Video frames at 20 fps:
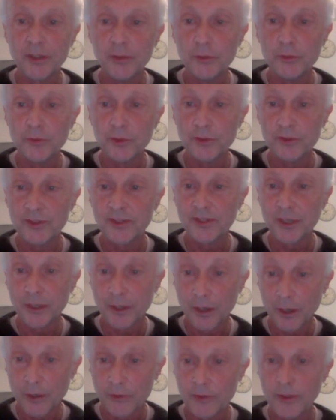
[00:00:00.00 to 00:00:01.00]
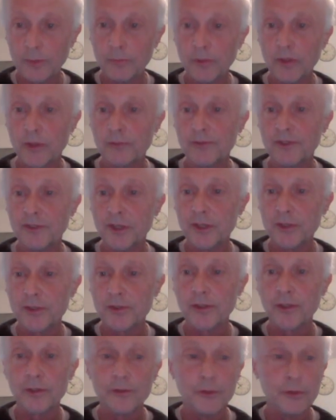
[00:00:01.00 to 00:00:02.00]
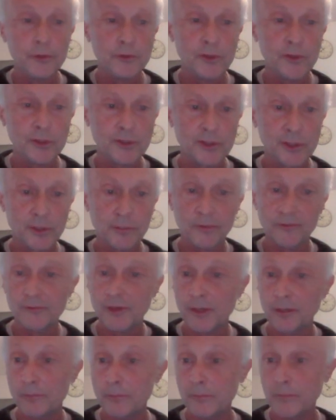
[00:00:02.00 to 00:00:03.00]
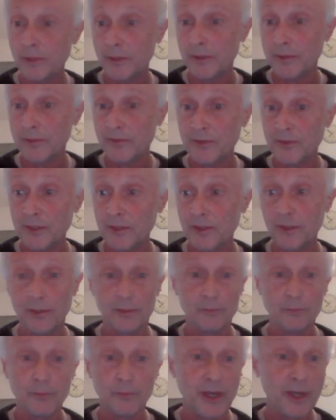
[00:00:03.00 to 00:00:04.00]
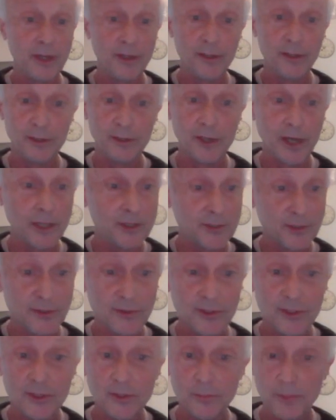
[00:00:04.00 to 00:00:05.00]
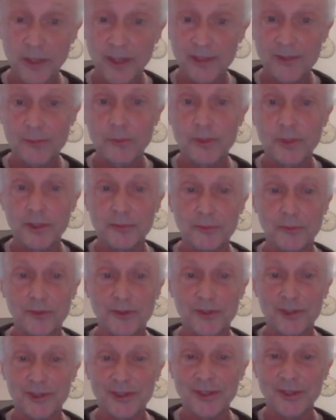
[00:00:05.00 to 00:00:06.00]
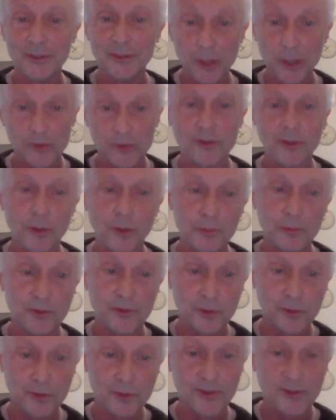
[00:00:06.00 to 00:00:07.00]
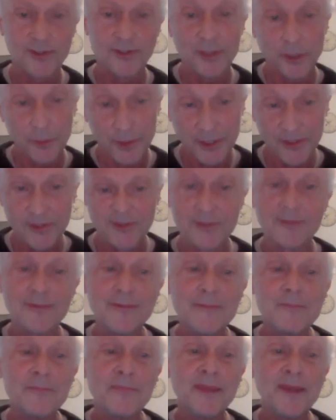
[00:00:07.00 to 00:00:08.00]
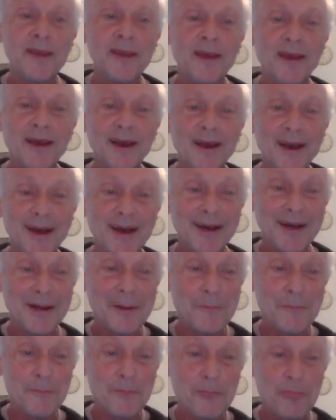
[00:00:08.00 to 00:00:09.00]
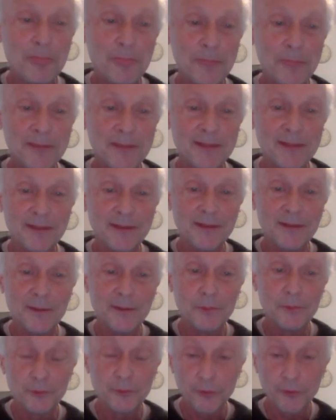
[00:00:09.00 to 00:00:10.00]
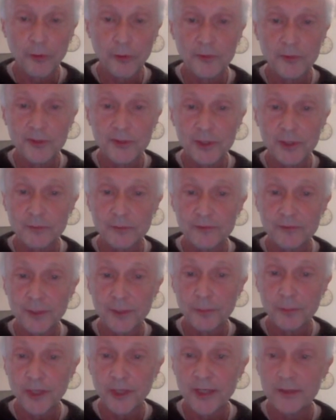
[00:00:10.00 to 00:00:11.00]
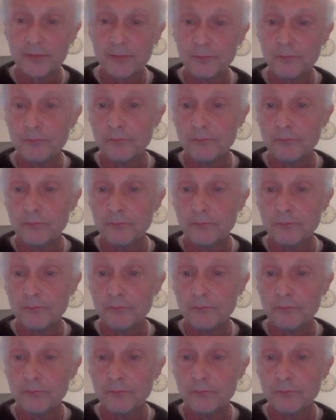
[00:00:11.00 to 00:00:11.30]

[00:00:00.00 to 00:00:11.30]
users. There are a number of industrial users. Some of them did pay a license in the past when it was not open source. Now it is. The performance of Tapenade